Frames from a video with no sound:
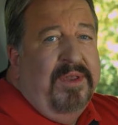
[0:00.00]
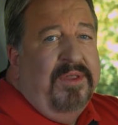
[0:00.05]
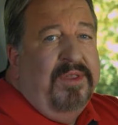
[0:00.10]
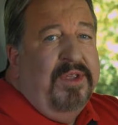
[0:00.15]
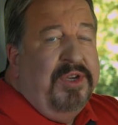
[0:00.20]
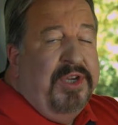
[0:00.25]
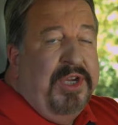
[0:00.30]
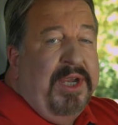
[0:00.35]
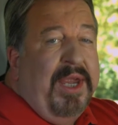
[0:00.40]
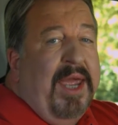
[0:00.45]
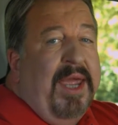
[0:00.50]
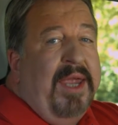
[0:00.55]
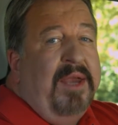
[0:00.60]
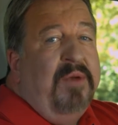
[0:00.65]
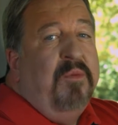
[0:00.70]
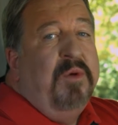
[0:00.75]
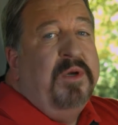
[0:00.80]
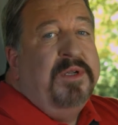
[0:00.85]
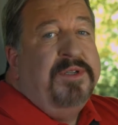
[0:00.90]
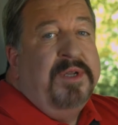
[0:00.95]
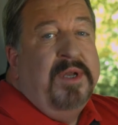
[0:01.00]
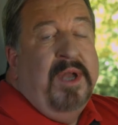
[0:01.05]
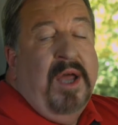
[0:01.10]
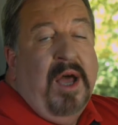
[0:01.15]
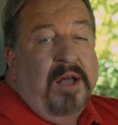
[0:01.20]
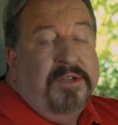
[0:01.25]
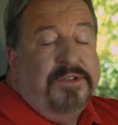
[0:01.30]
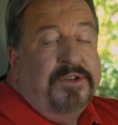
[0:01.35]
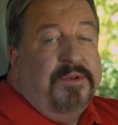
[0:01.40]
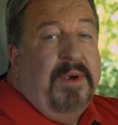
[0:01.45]
The G8 was an
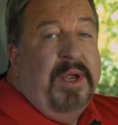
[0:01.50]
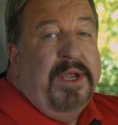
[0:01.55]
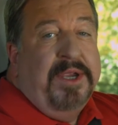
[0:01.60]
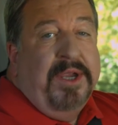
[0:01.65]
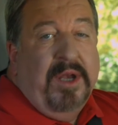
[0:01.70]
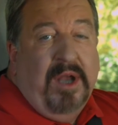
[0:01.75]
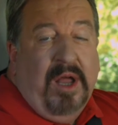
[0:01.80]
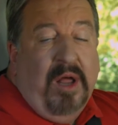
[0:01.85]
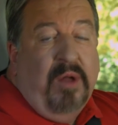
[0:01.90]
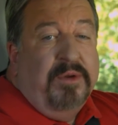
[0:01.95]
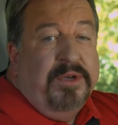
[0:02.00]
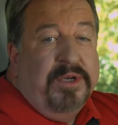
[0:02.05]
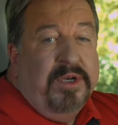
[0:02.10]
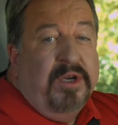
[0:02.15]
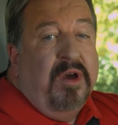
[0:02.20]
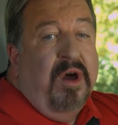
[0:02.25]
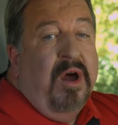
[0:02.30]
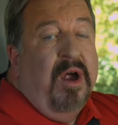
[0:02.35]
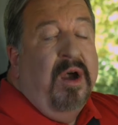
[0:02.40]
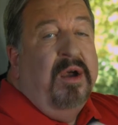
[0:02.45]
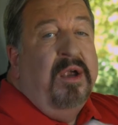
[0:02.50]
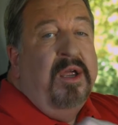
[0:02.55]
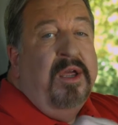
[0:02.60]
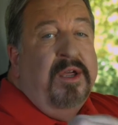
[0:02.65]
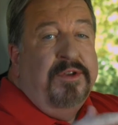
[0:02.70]
Australian Holden car